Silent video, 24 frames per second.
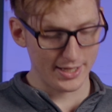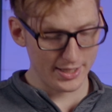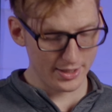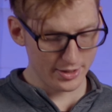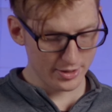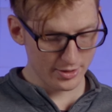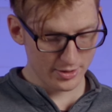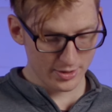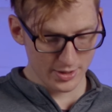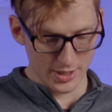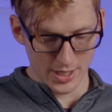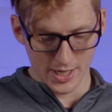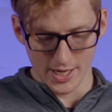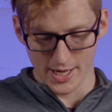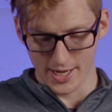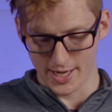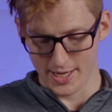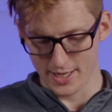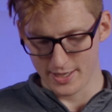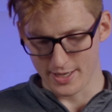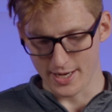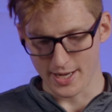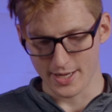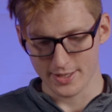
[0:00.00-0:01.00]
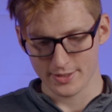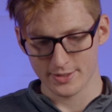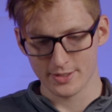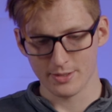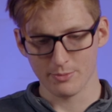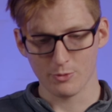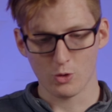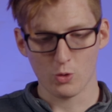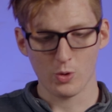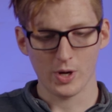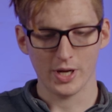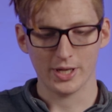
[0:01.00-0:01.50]
gear and has
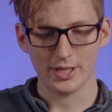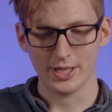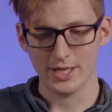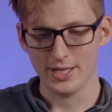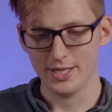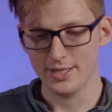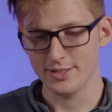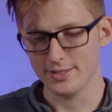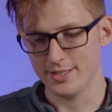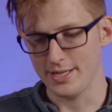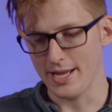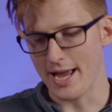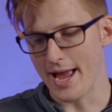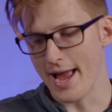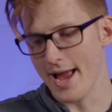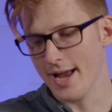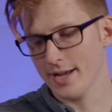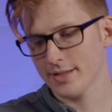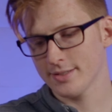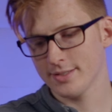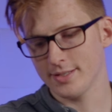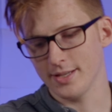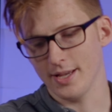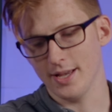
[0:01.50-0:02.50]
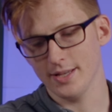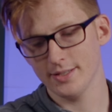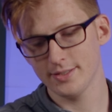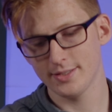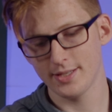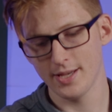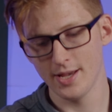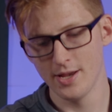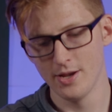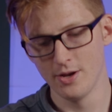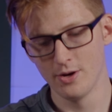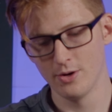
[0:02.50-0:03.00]
some quick, easy
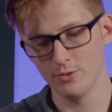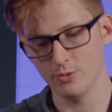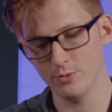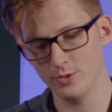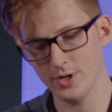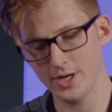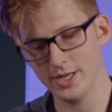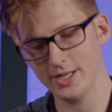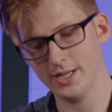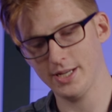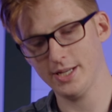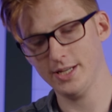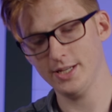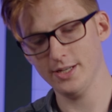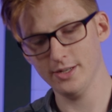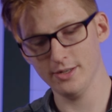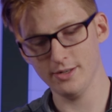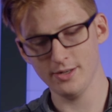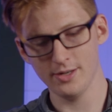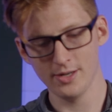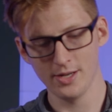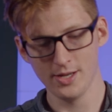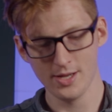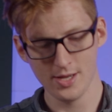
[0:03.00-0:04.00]
access right here